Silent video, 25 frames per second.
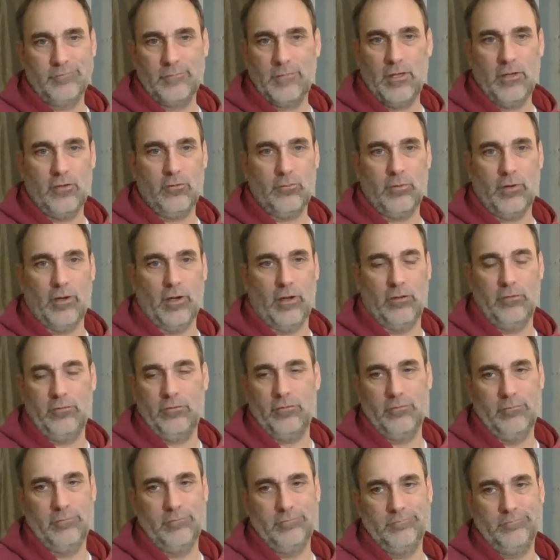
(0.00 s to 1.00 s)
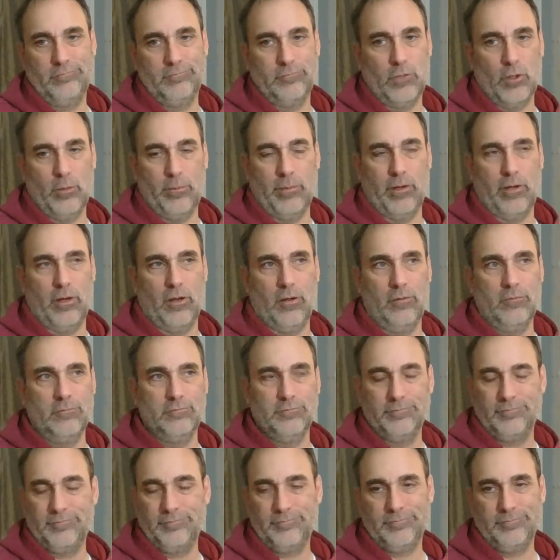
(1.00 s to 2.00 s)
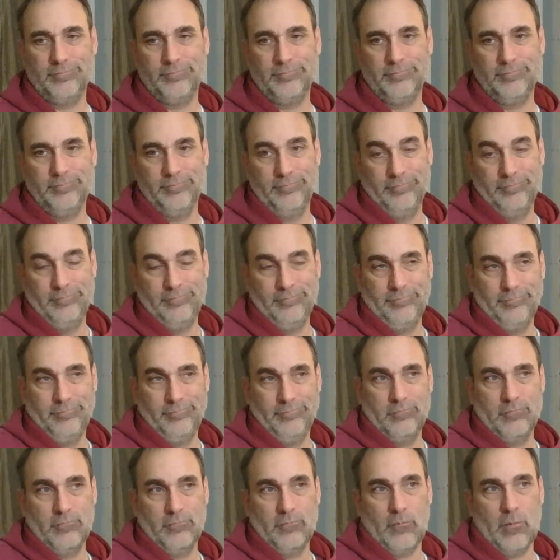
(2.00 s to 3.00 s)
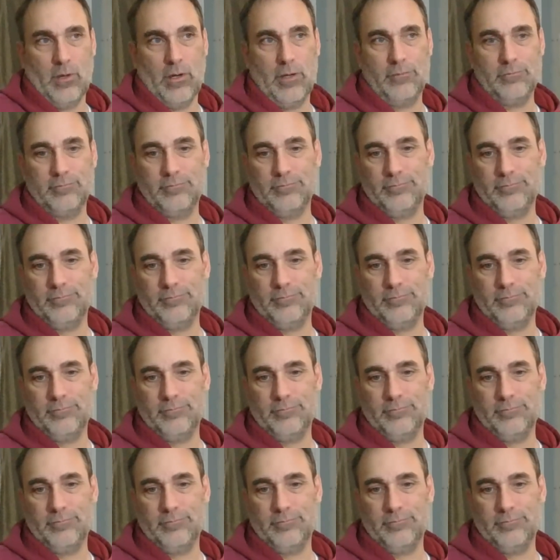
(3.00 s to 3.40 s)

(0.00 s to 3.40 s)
It is what it is. No big deal. Right?